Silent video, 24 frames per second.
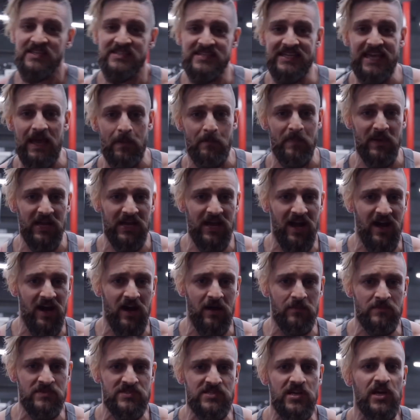to get big
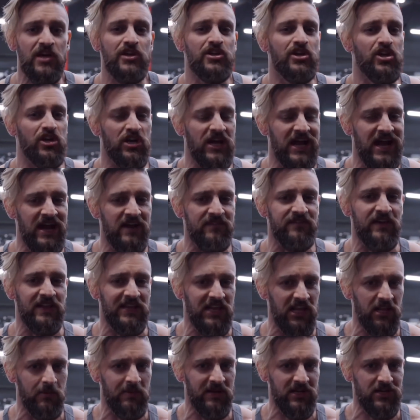arms, you're gonna have a
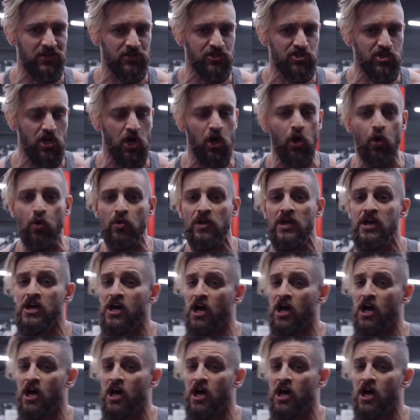little bit of control,